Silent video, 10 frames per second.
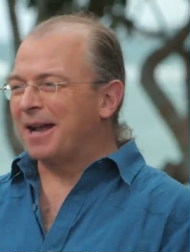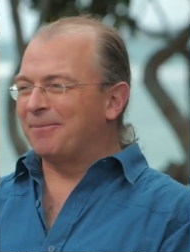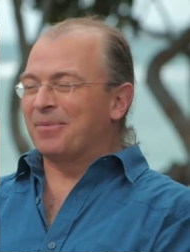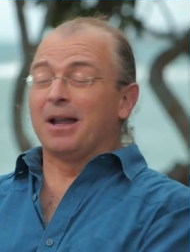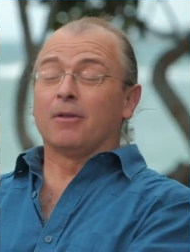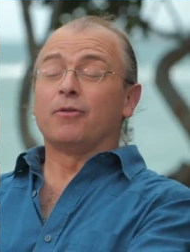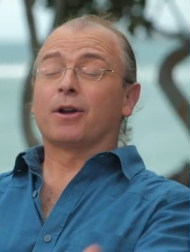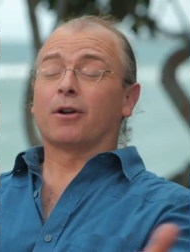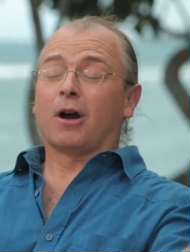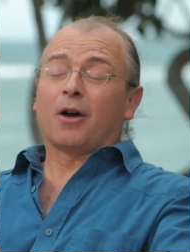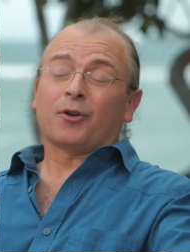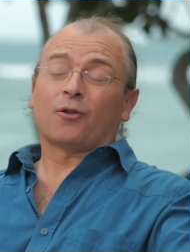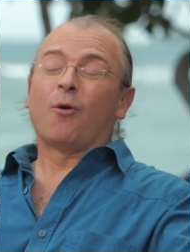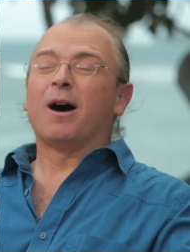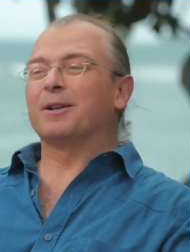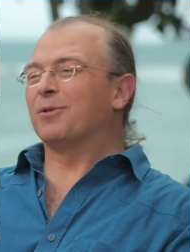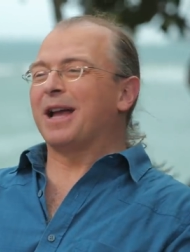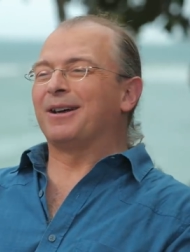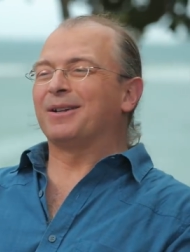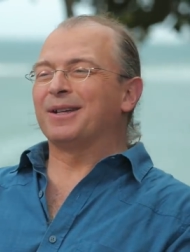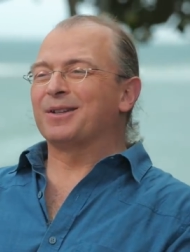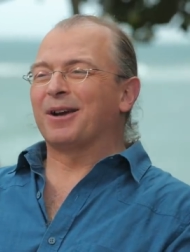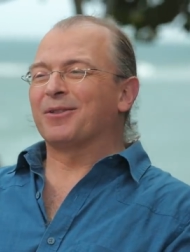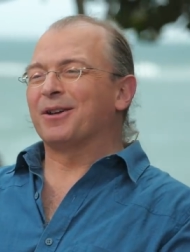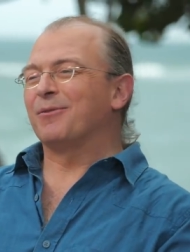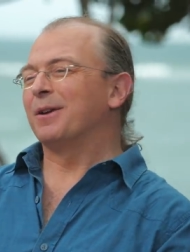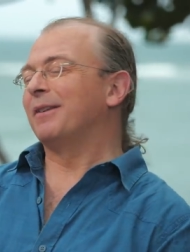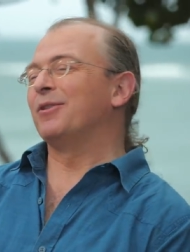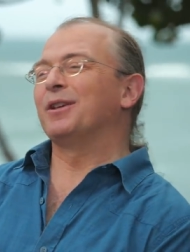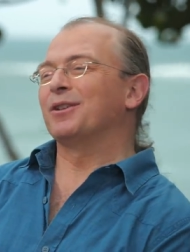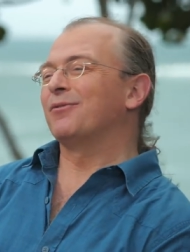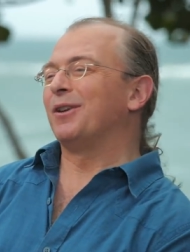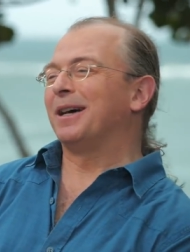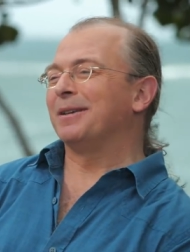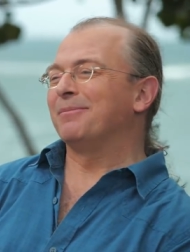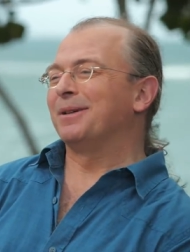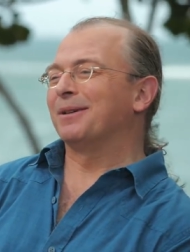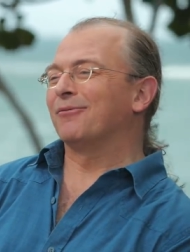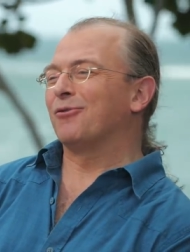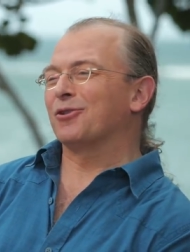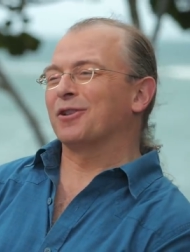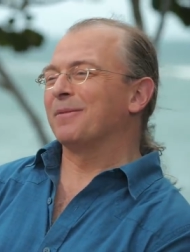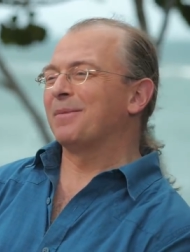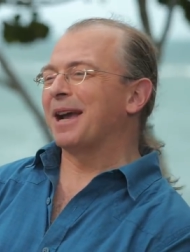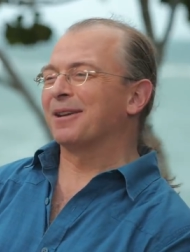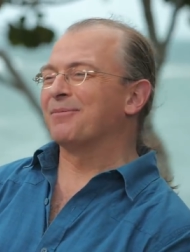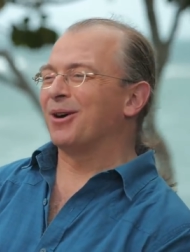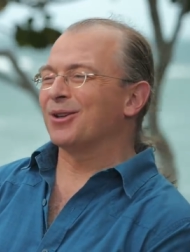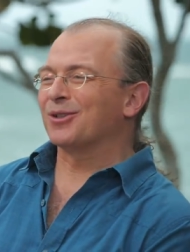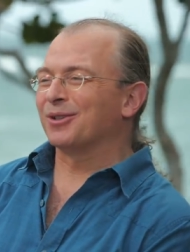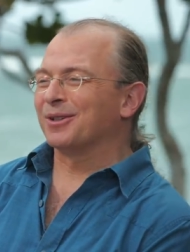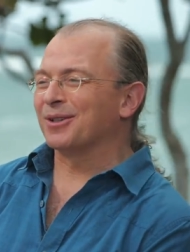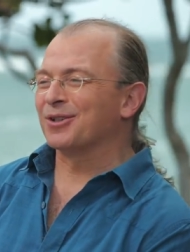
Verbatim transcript: then there are other quantum realities out there when everything is fine. But unfortunately, I'm back in Boston and